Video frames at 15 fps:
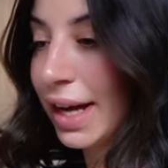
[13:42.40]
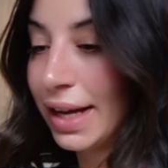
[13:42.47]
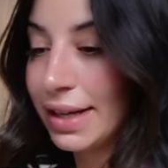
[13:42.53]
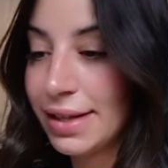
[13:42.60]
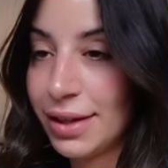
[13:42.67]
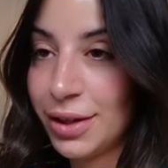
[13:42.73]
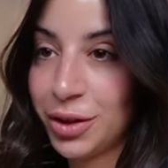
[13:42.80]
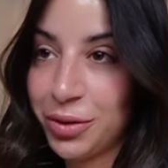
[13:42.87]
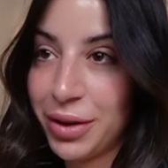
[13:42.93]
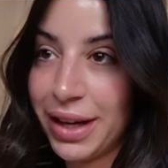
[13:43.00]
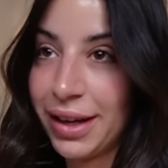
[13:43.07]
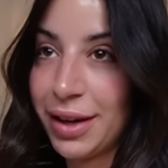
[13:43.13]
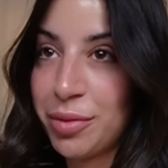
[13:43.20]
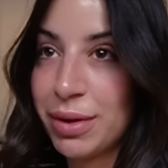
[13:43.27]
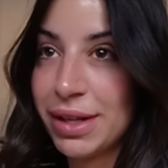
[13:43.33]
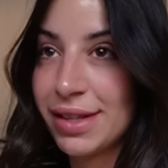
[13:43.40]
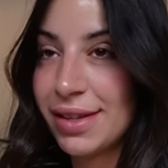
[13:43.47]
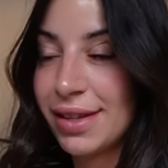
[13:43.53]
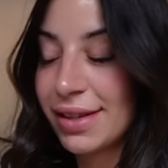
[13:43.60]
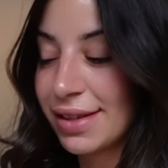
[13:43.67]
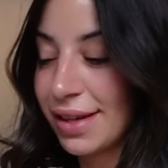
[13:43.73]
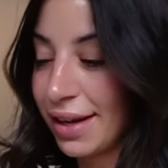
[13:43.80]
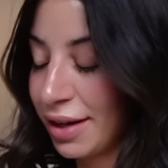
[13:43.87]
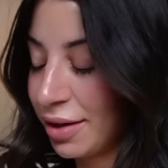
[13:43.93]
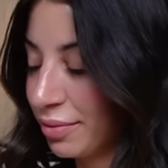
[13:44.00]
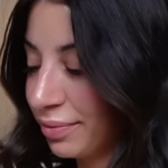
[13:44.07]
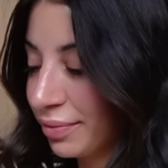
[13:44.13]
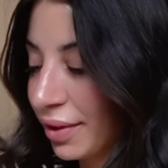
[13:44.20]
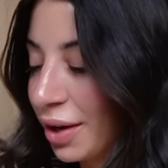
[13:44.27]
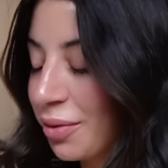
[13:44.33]
I did not wake up at 6
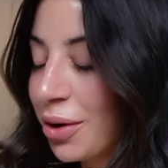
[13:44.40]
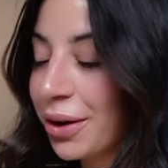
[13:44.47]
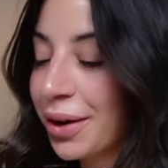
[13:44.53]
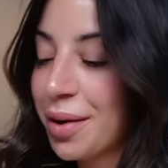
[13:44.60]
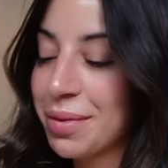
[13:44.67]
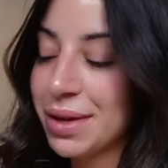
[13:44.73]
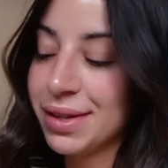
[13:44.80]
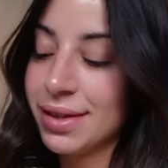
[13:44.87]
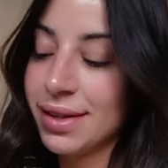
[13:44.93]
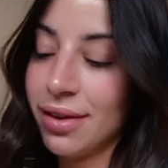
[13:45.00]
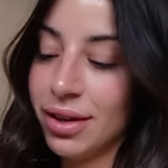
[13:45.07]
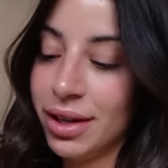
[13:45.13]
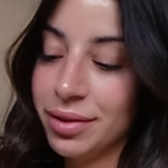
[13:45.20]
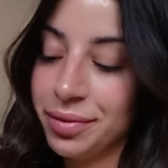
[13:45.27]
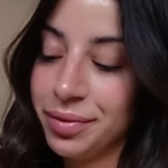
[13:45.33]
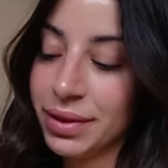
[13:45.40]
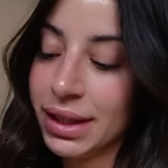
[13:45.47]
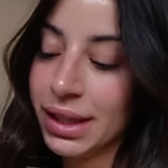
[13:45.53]
a.m. I woke up at 7.